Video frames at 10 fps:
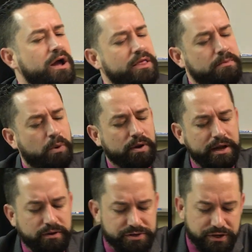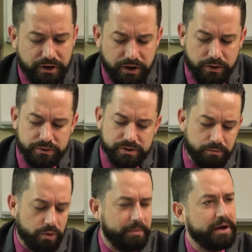The more energy you use, the
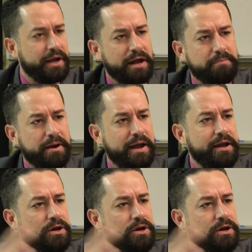more money you got to pay.